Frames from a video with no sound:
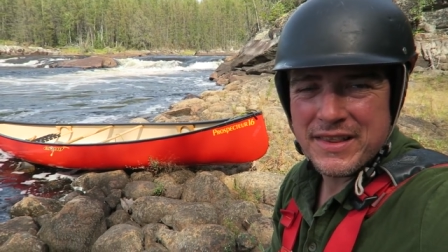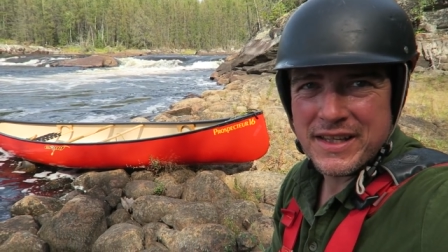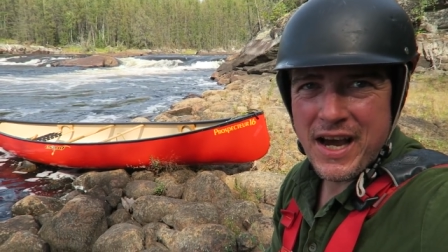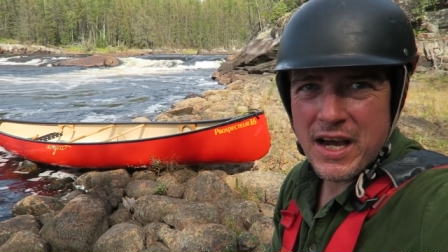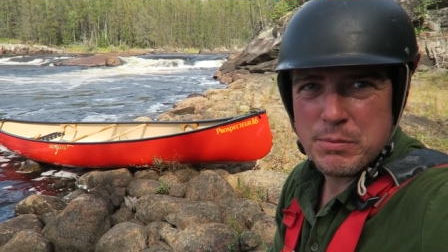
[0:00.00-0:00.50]
the
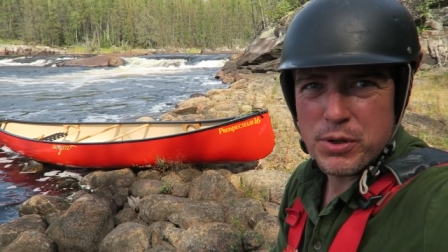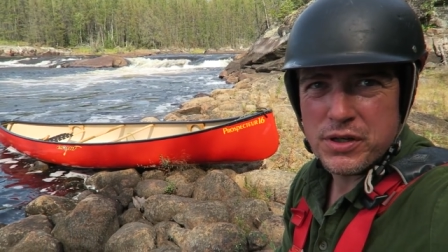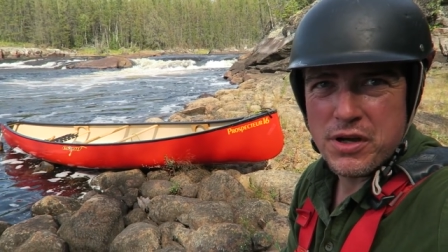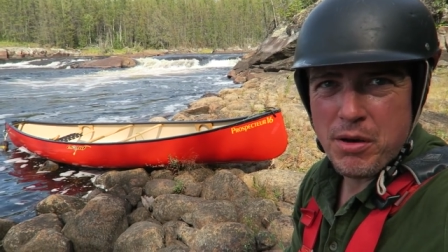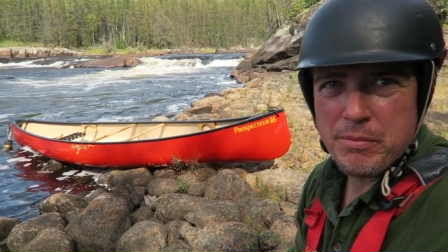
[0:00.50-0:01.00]

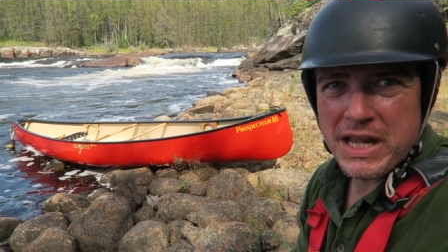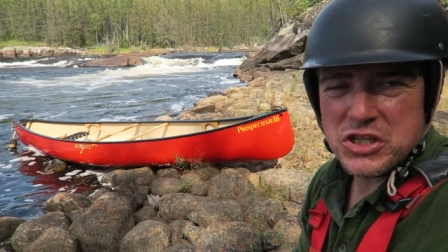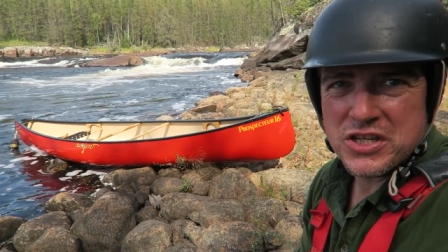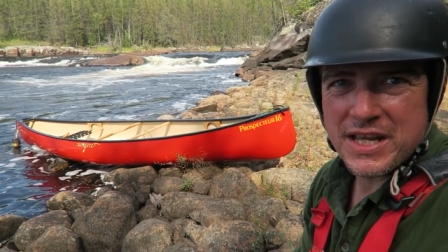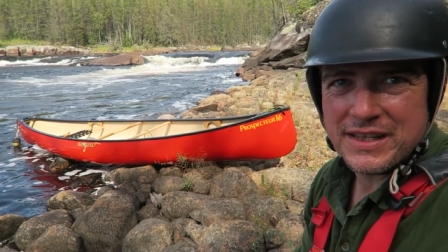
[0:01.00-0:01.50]
guidebook not
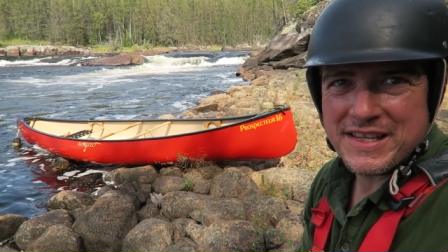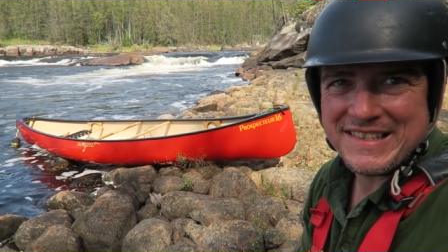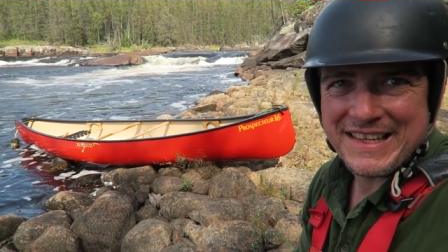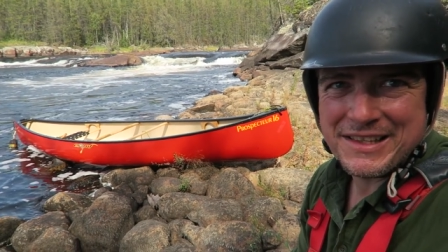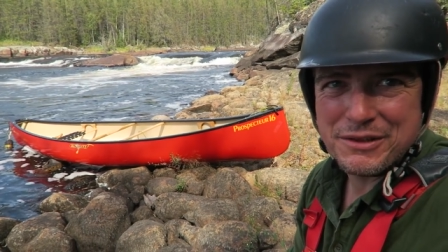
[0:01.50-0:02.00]
mentioning
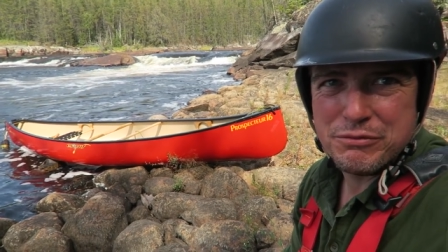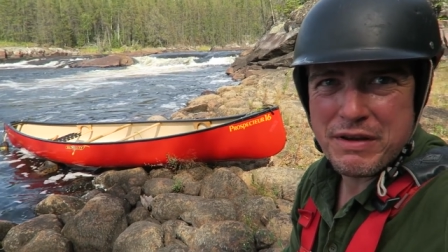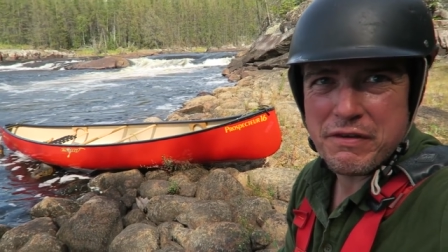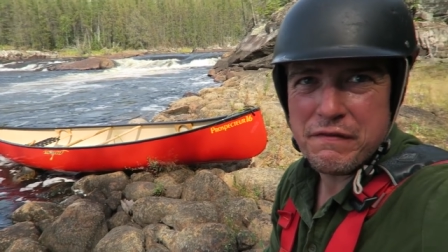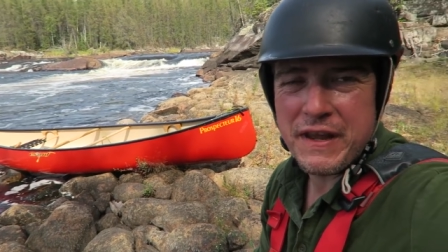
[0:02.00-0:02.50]
this little
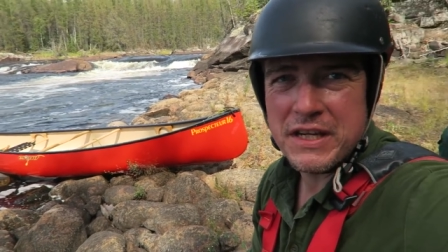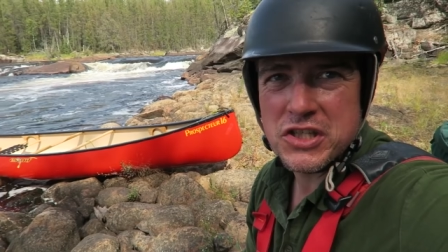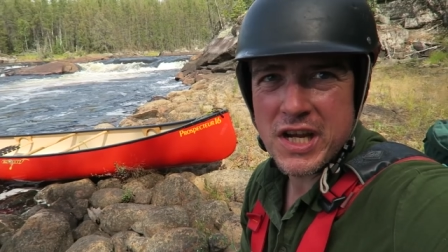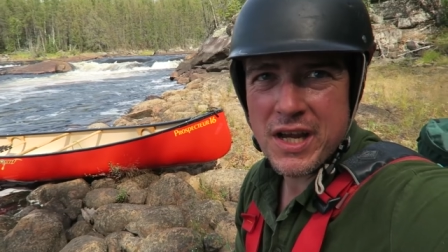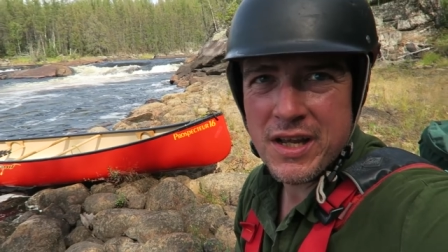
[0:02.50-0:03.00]
river
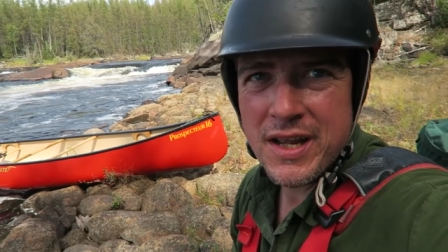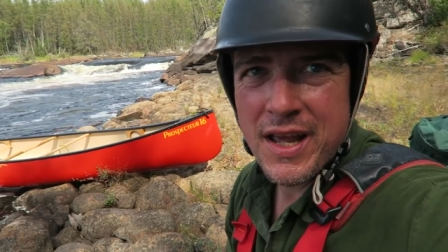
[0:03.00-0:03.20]
feature,